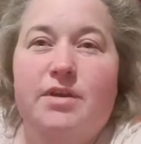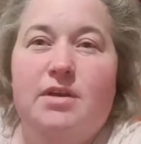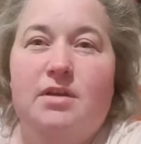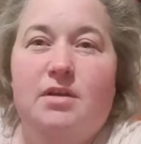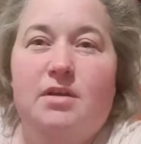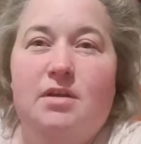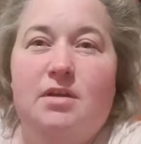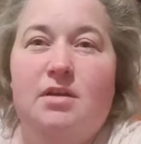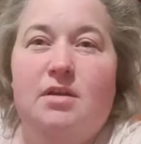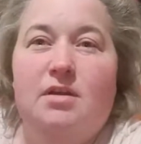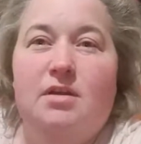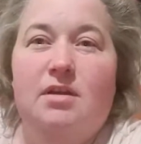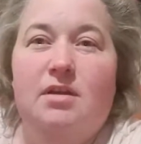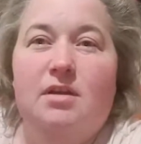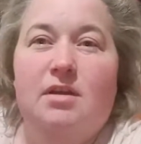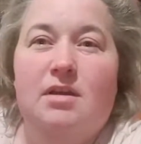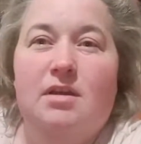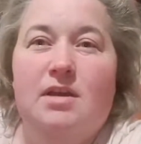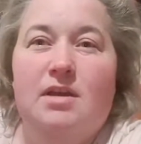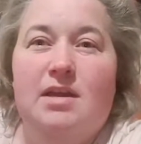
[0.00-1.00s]

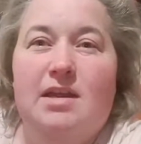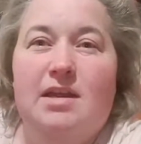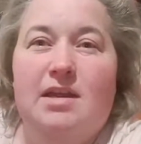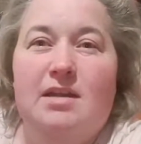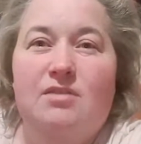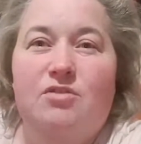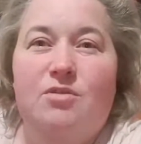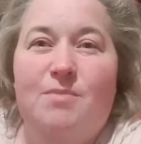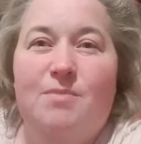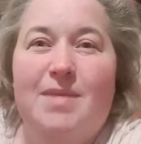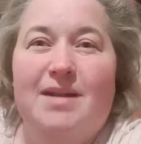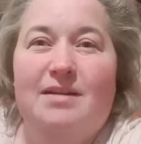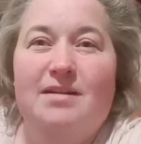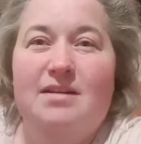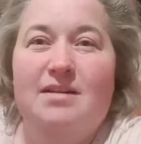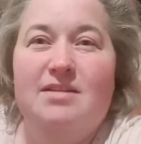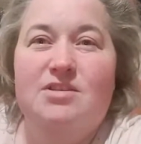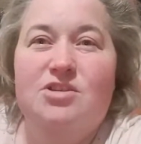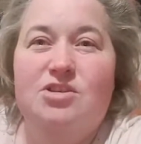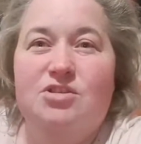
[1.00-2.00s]
Victoria
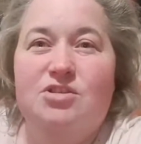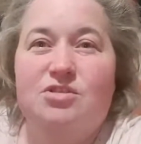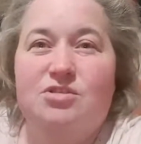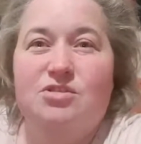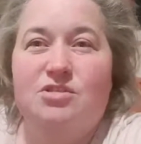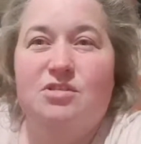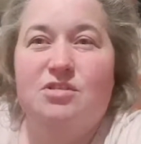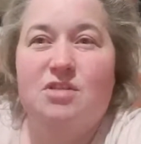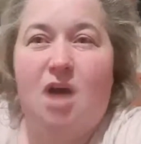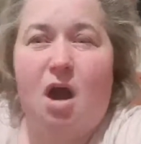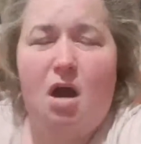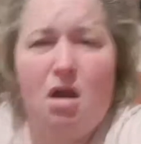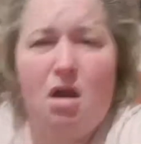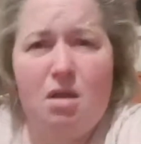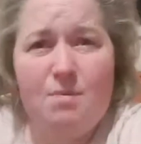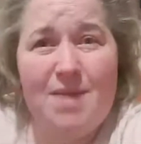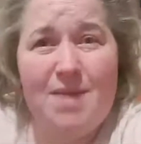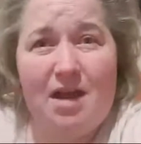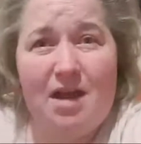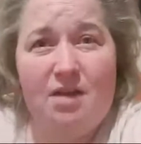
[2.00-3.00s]
era mental institutions.
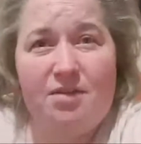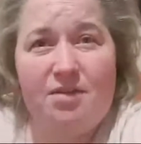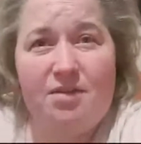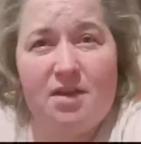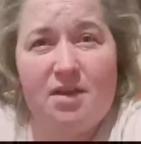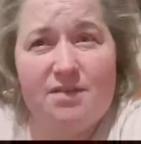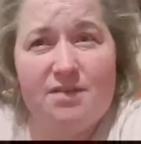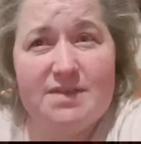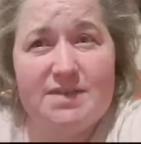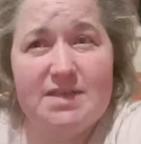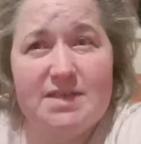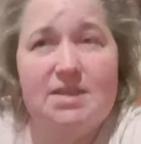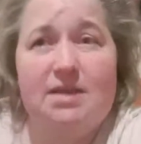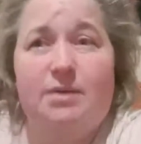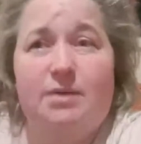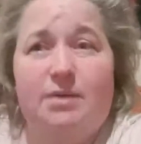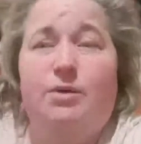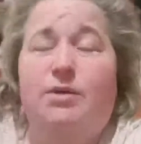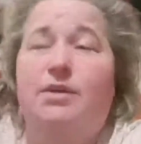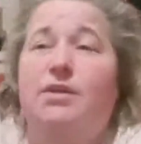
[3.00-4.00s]
I think I've
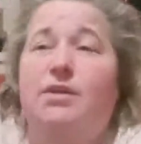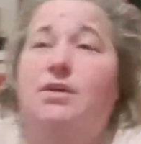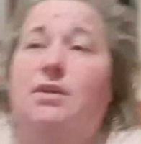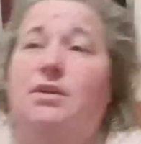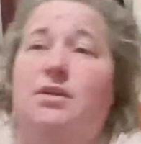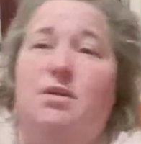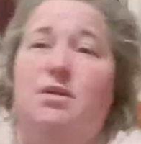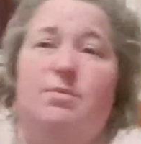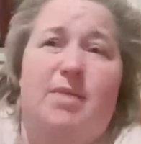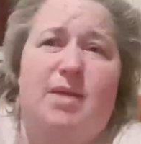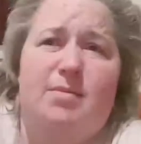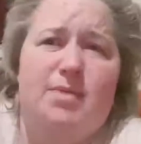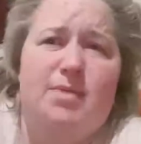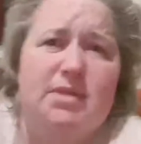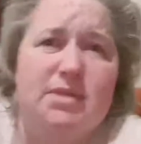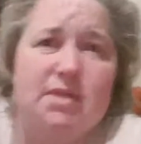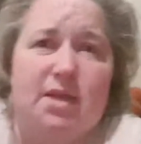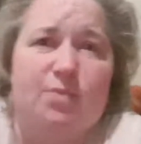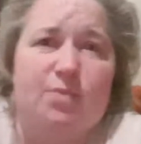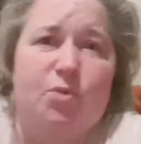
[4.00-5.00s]
seen that one. It
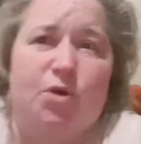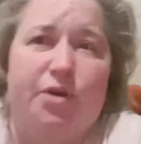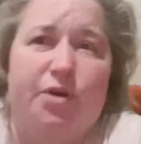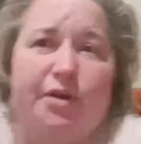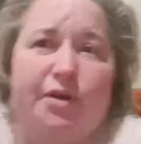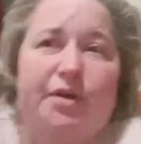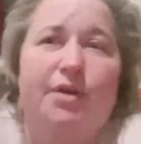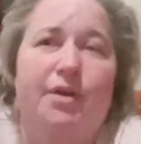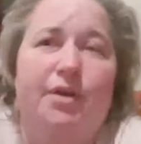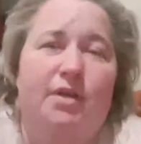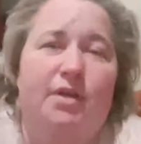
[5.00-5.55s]
may be the same one.